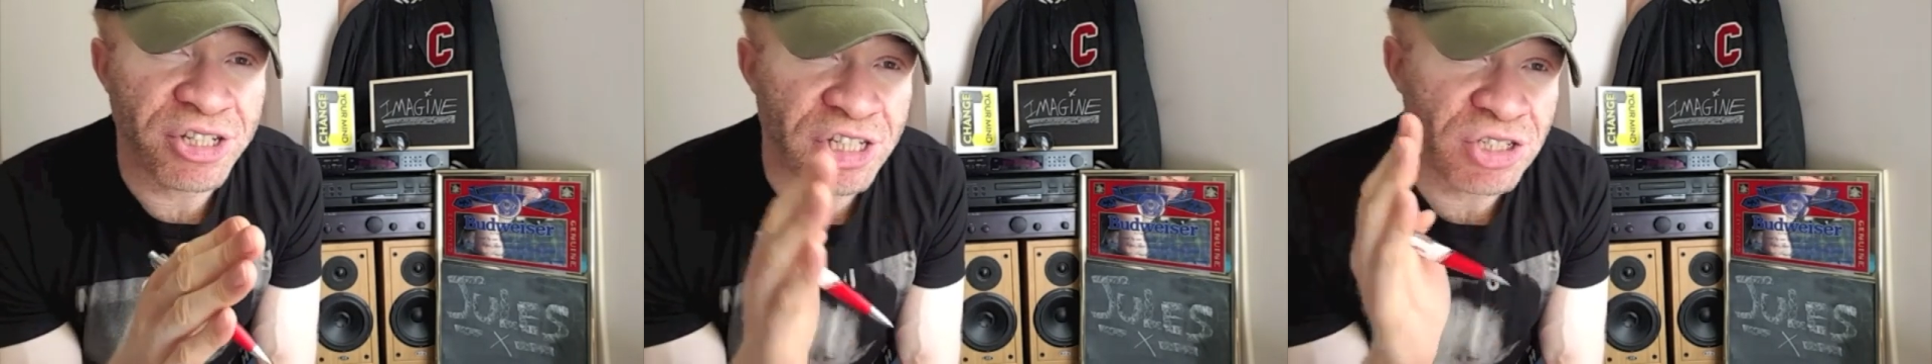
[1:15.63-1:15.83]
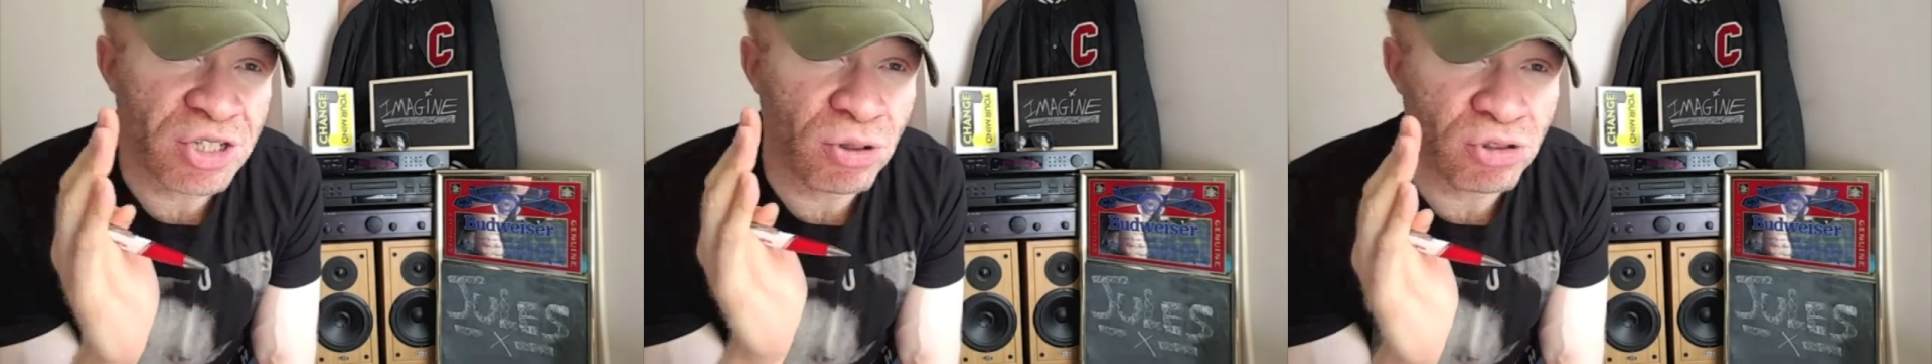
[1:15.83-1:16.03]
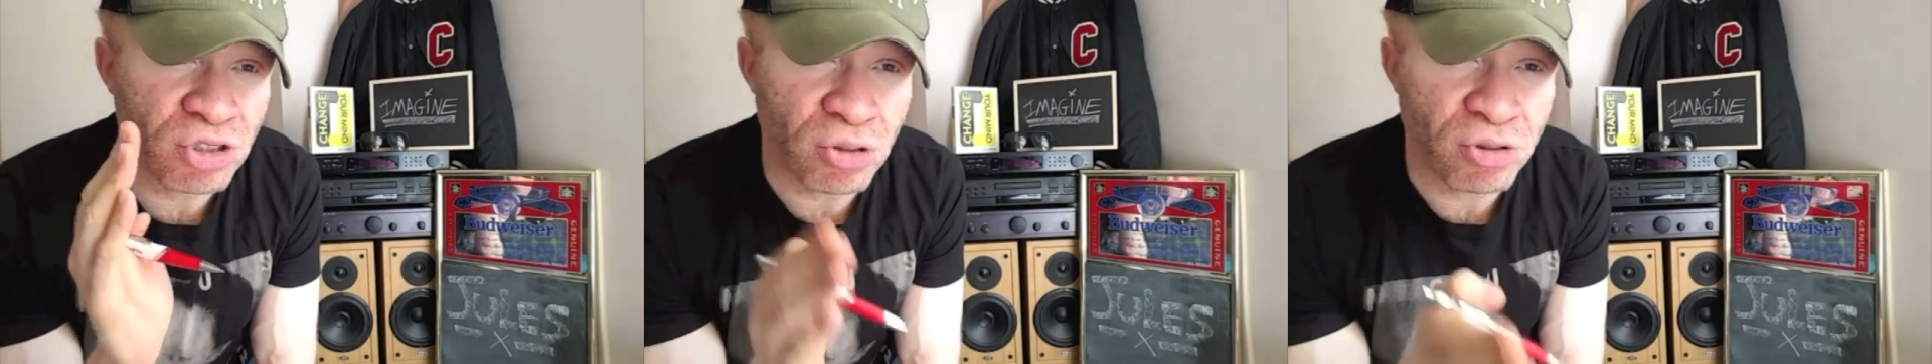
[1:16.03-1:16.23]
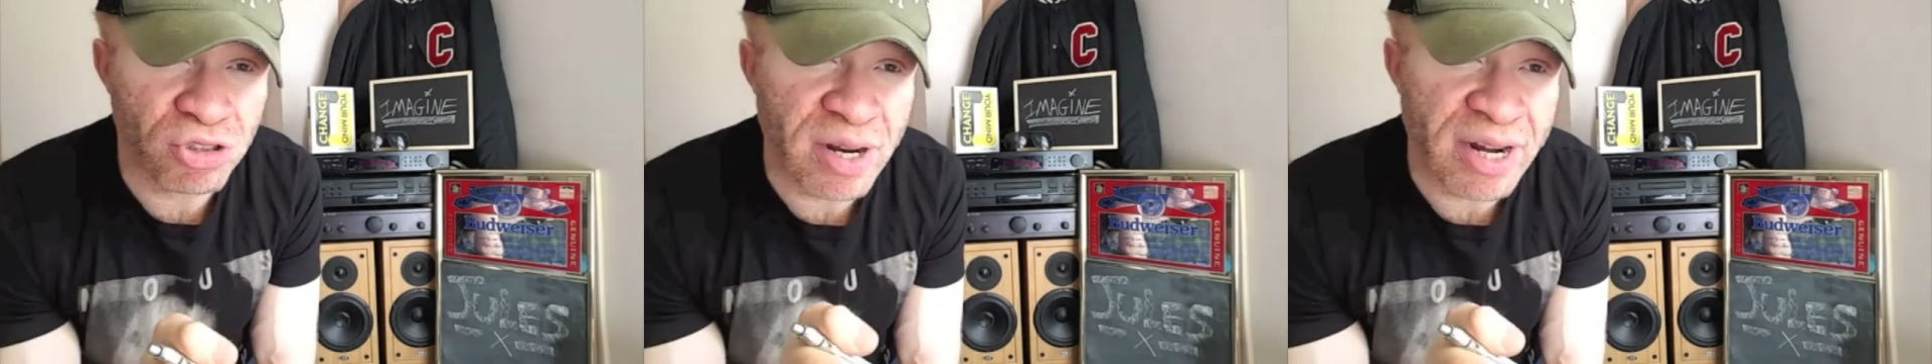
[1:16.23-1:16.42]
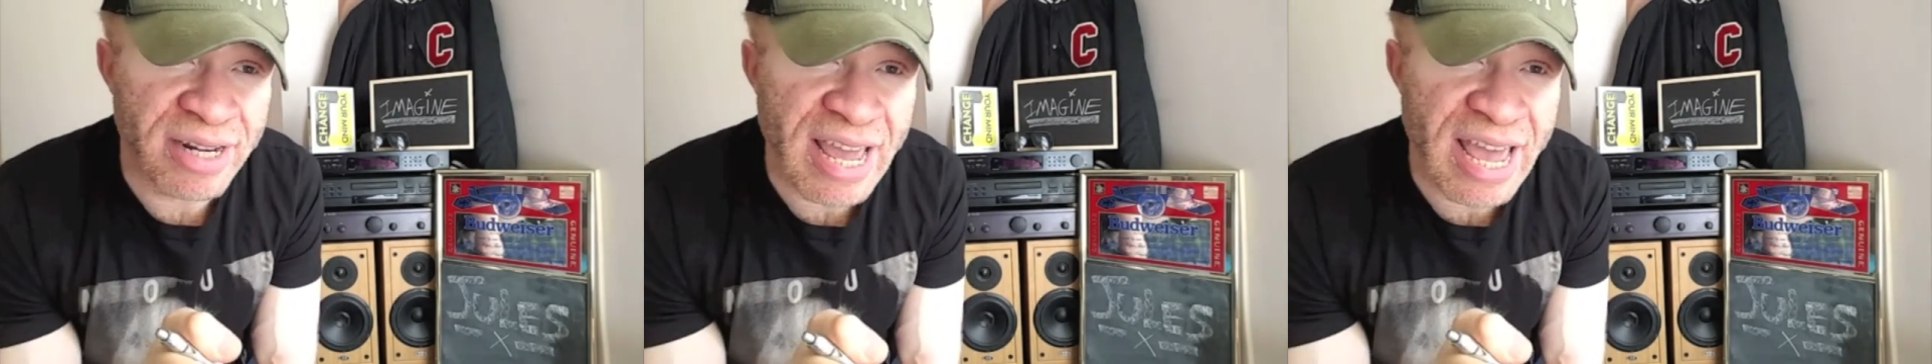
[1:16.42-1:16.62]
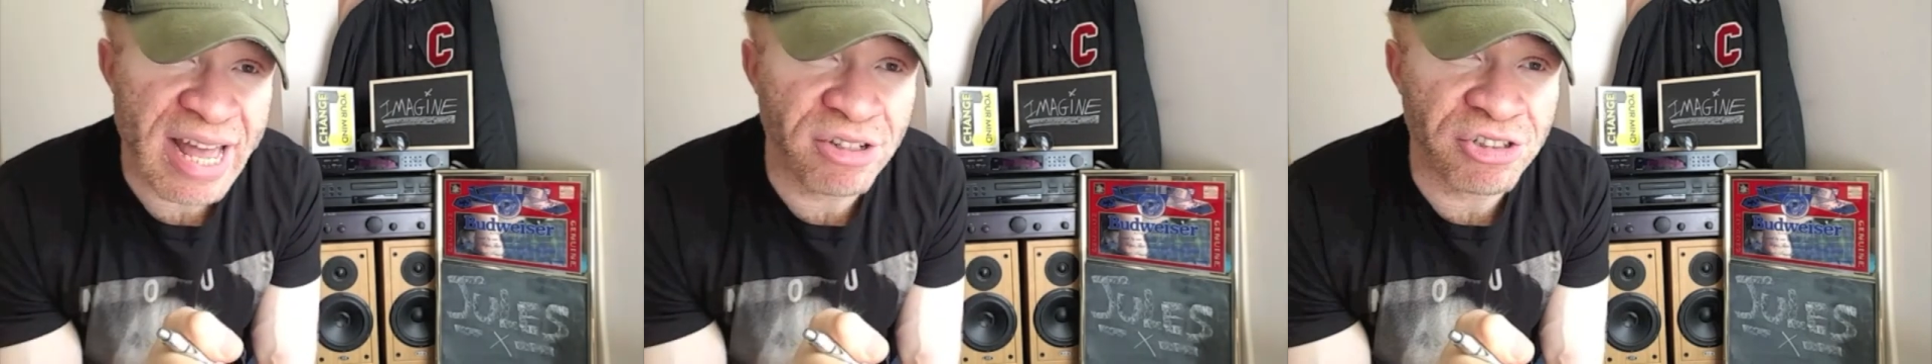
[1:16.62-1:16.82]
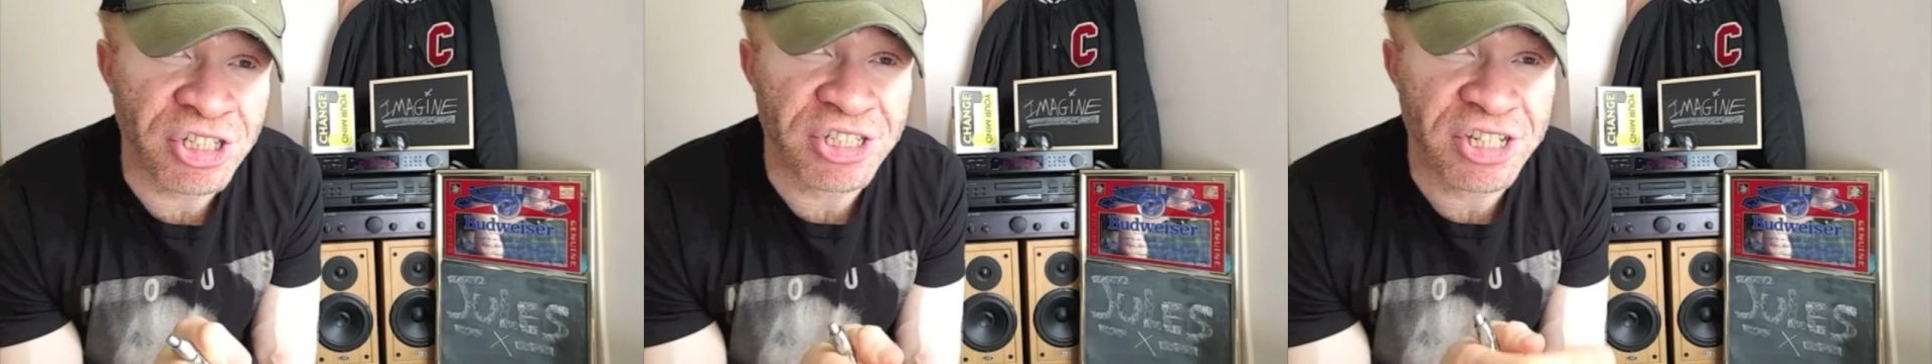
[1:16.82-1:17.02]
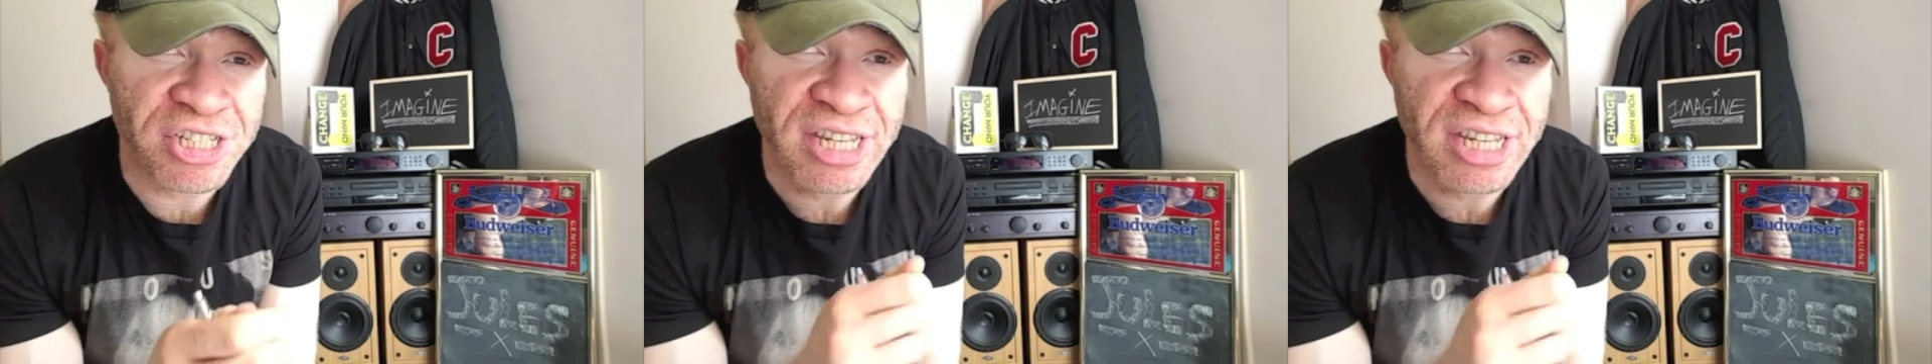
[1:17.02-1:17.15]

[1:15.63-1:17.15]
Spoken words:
She's called JULES RENDELL. She's a